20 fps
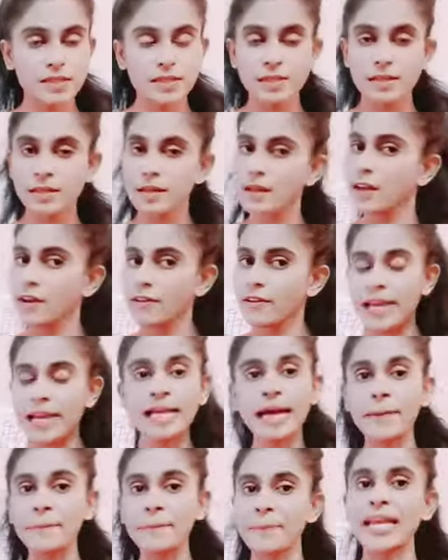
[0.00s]
Will
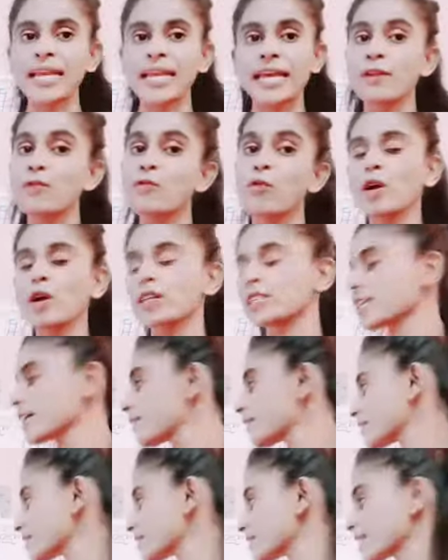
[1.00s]
accompany in whatever the
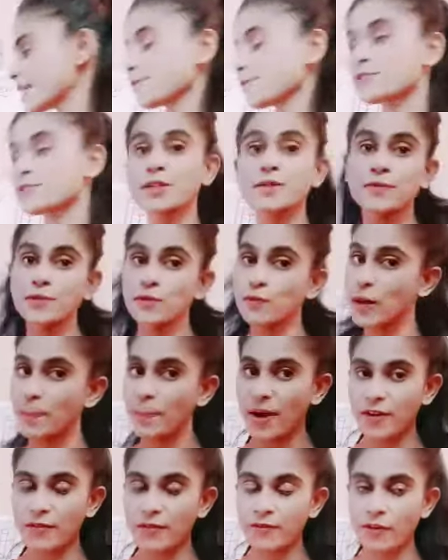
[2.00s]
sieve tubes will
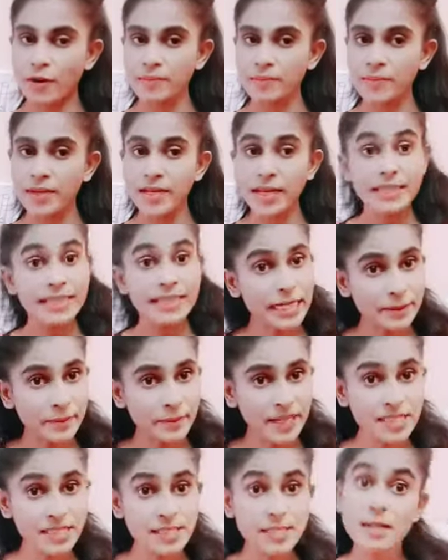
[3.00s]
perform. That means
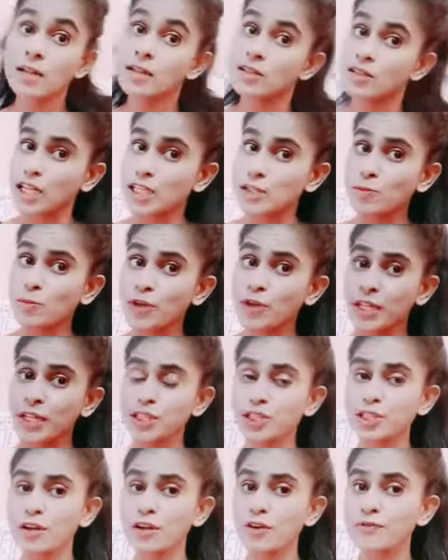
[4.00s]
transportation
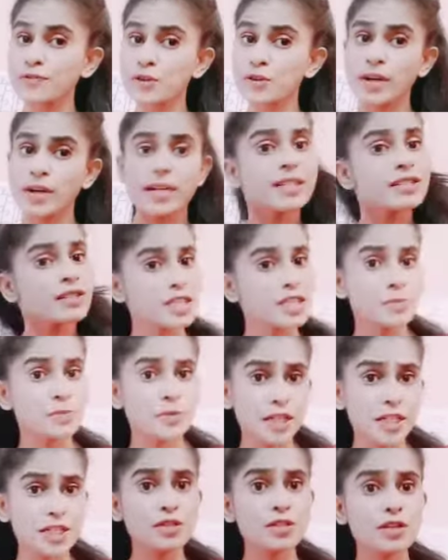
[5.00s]
of sugar,
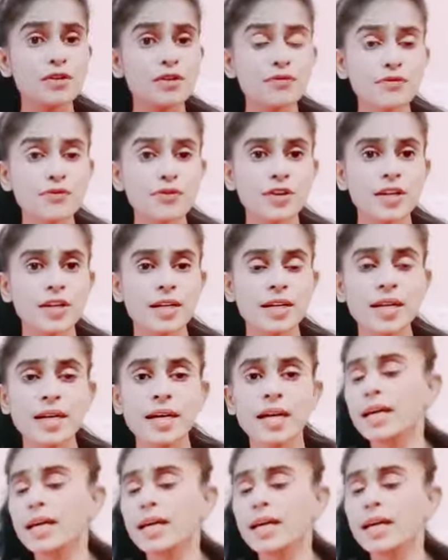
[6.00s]
transportation of food. The